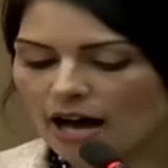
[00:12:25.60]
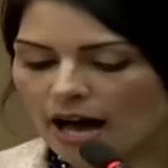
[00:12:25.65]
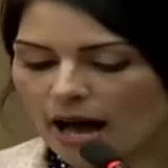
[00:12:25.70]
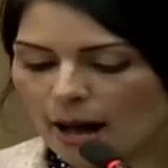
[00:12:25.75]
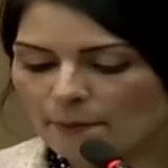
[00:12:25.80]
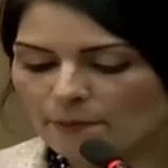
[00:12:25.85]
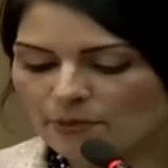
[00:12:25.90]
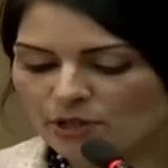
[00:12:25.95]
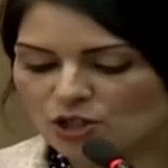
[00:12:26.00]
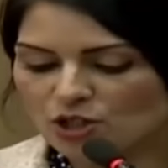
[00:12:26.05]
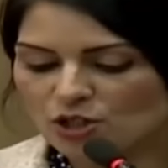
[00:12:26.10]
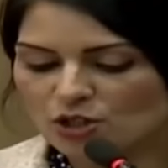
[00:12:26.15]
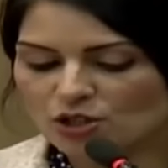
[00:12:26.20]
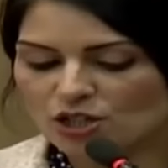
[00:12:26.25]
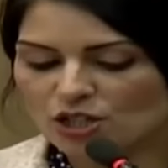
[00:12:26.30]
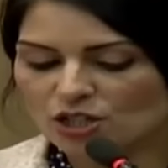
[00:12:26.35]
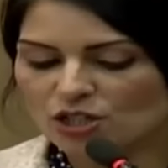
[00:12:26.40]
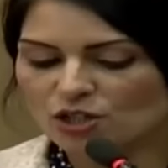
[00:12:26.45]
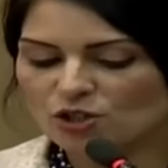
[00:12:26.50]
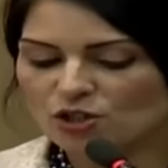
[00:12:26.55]
ambition
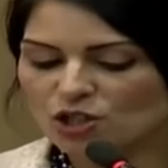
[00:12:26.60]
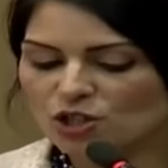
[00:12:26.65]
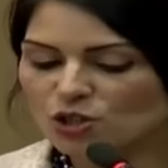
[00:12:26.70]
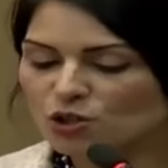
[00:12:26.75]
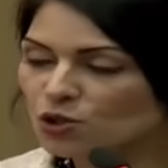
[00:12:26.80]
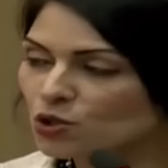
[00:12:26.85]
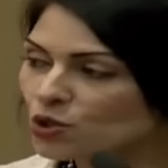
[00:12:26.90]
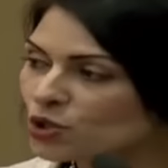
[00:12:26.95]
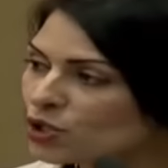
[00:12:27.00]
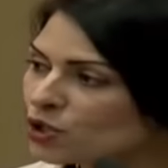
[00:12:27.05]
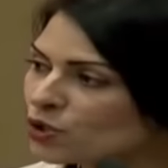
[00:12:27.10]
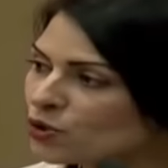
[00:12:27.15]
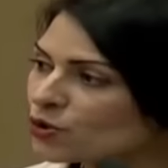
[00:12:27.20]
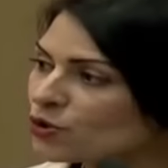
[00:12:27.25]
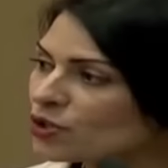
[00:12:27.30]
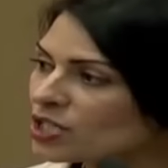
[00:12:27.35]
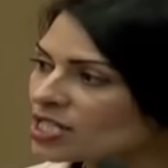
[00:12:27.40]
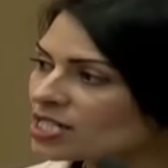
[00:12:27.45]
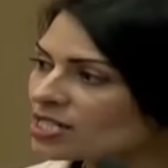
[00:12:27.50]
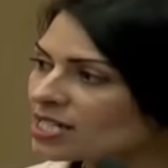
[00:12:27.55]
to continue to
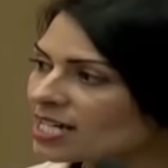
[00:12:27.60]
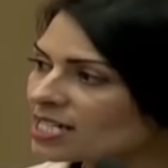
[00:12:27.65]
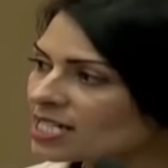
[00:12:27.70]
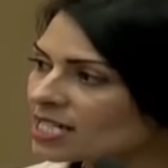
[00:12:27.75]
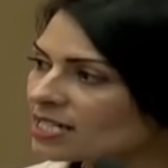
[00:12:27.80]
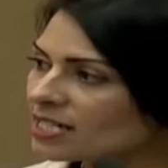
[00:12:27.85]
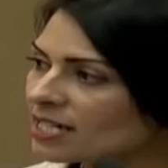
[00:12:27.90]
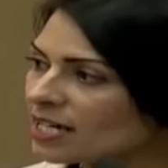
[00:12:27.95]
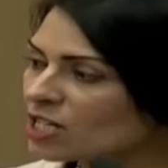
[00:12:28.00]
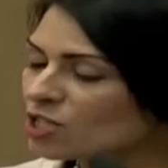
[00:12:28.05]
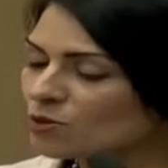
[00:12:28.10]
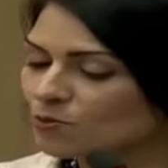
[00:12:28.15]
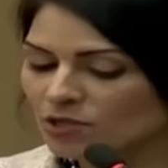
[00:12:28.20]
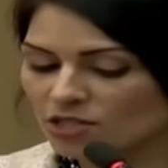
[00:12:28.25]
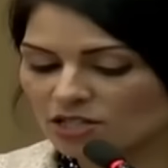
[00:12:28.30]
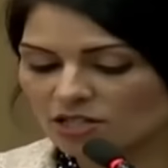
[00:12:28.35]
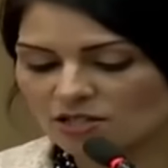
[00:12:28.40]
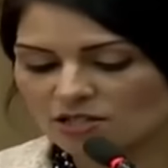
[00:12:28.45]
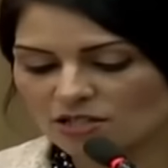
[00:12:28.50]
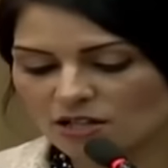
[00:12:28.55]
increase that
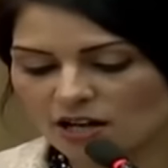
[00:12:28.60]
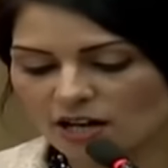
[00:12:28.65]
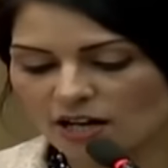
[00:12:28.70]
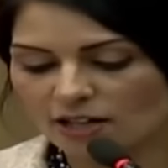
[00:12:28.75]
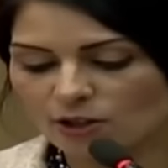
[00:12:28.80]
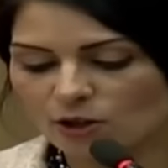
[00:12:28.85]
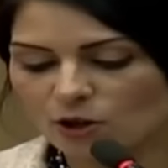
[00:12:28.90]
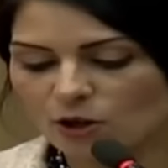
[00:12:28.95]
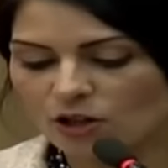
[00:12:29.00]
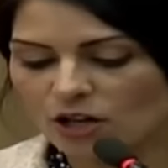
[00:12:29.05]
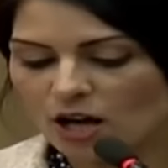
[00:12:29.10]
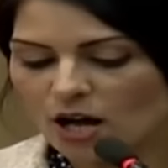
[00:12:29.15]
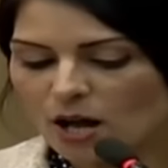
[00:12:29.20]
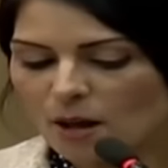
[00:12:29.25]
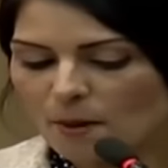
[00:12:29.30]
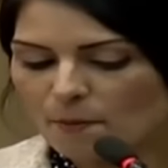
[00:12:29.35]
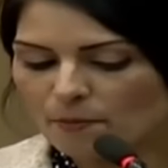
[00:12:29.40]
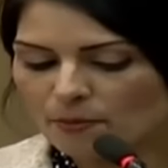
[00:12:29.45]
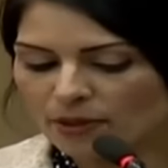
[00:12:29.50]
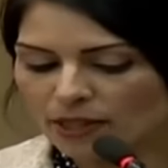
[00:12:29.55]
engagement and dialogue,
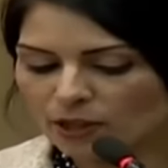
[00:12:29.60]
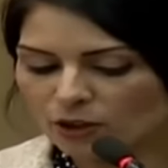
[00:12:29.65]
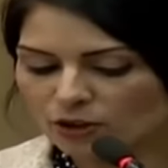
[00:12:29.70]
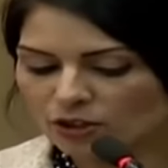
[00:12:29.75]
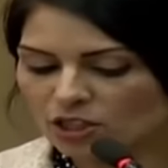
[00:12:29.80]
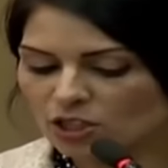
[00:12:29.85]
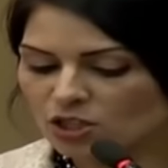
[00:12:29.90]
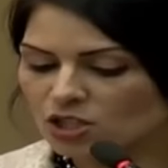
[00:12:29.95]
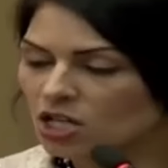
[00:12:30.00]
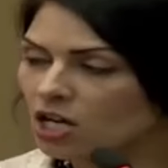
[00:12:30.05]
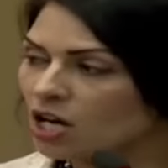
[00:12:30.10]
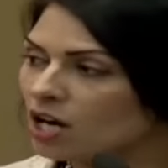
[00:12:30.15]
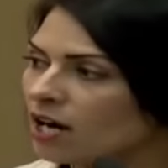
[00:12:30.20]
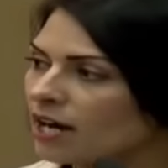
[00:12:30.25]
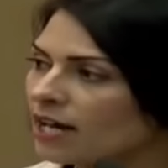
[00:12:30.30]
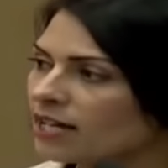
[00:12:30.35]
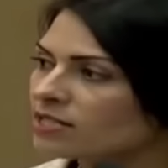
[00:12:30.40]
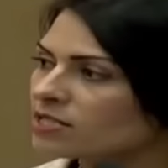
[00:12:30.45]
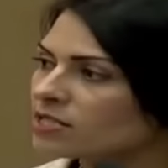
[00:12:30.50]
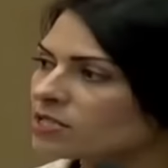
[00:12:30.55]
build the
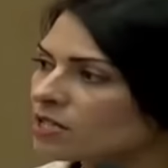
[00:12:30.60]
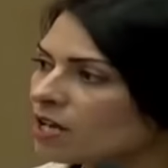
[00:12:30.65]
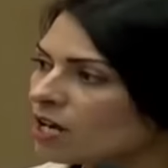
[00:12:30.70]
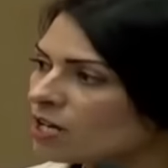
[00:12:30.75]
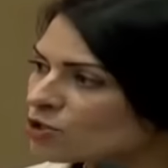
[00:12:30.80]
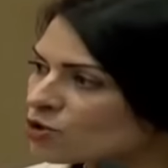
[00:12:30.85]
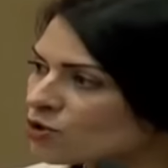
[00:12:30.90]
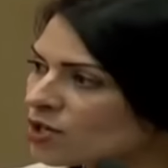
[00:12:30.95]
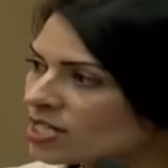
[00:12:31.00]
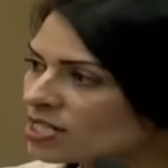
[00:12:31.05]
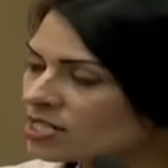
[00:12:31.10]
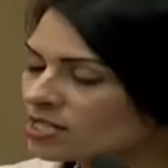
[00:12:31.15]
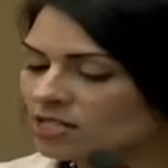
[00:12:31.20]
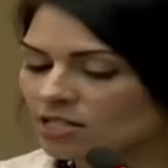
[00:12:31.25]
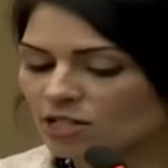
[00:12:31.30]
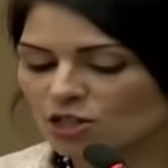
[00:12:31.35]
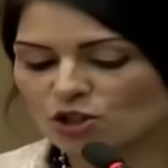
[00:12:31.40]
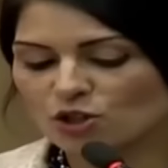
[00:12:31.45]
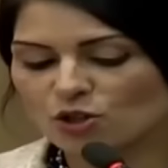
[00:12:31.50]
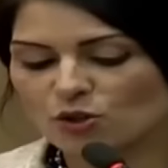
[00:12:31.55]
ties, address
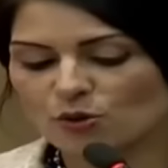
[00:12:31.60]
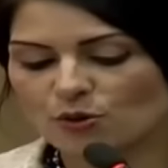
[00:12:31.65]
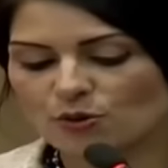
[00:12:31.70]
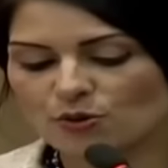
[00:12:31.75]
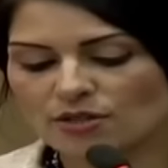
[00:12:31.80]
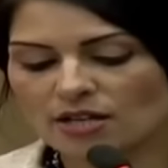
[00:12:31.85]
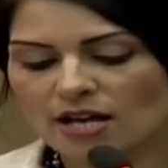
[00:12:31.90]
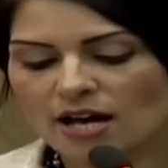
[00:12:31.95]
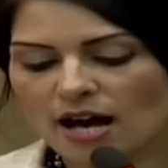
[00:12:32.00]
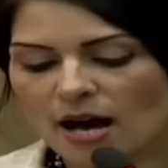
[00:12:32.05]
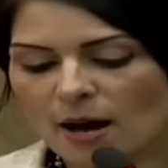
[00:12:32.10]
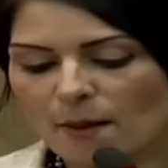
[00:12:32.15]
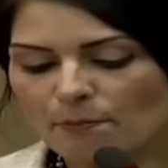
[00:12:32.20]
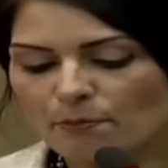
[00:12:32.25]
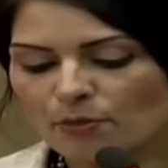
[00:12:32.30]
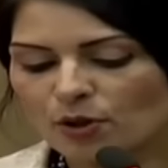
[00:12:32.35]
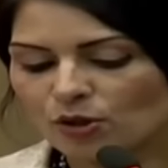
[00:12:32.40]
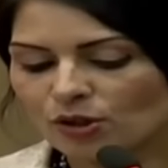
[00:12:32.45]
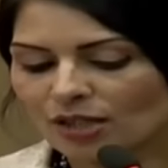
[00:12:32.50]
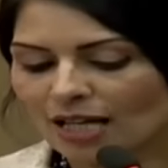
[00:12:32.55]
the issues, and
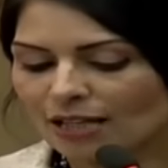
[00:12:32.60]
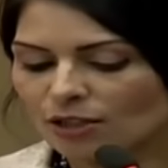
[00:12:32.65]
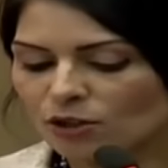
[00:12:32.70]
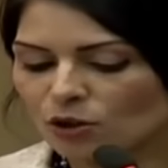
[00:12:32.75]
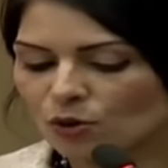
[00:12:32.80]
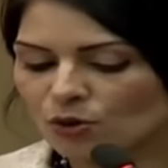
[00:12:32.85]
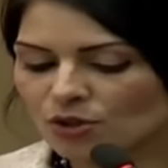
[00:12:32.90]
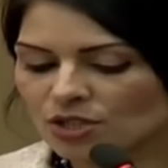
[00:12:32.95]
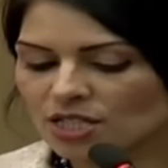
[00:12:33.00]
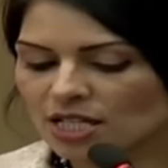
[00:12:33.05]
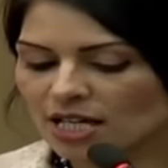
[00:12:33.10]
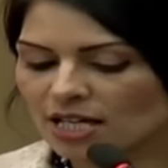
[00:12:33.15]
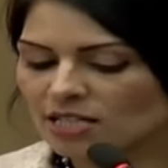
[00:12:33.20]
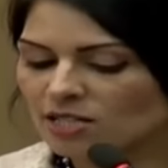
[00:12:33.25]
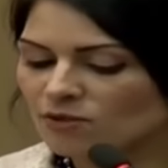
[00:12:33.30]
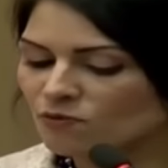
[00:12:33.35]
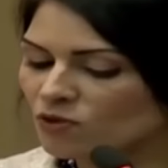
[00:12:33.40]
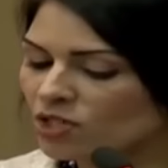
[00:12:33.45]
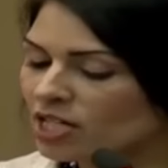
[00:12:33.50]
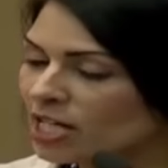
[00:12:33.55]
build that
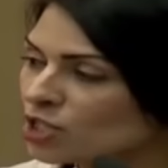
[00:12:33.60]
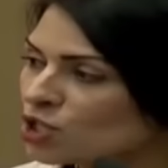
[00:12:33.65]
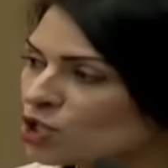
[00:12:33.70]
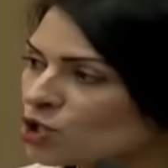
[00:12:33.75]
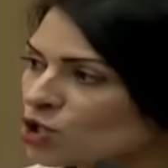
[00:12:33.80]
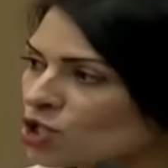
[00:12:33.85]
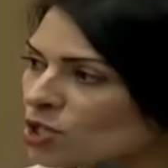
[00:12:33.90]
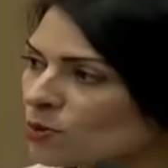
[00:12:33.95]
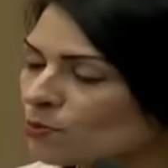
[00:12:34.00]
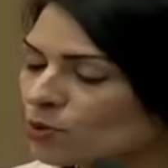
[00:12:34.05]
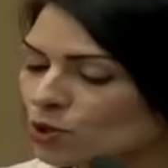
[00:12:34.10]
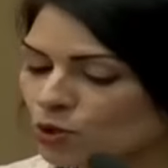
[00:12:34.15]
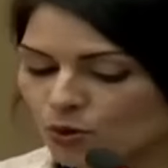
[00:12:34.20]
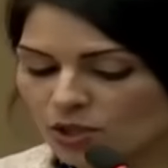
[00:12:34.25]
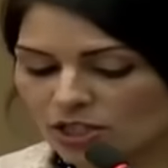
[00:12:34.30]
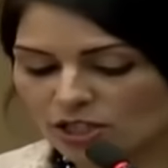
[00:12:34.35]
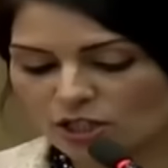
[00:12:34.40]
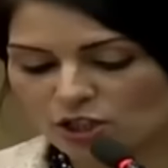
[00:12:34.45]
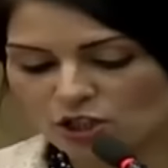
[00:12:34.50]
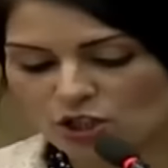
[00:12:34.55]
long-standing relationship
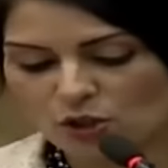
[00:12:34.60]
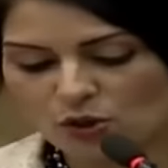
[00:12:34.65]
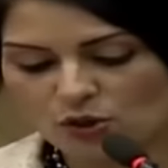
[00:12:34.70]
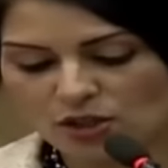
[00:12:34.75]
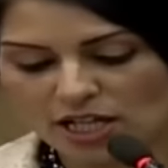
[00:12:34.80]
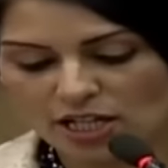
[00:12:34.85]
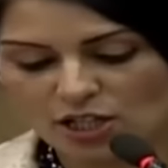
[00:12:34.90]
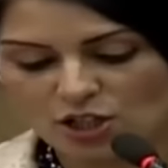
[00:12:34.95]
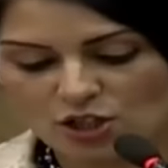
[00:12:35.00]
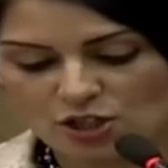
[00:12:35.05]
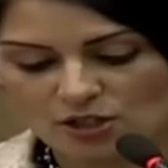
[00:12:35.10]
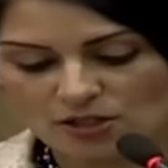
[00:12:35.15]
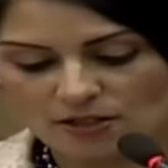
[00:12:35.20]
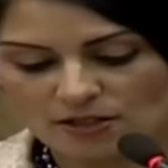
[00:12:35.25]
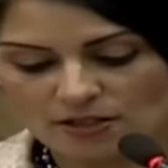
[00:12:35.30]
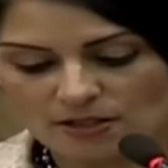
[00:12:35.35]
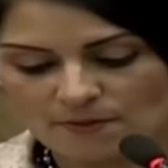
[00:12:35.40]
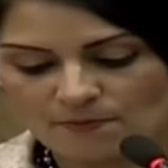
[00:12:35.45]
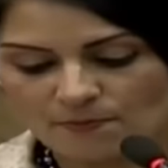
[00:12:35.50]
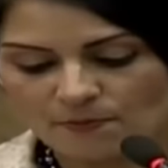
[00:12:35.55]
between our two
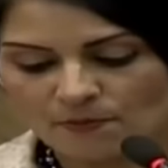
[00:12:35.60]
nations.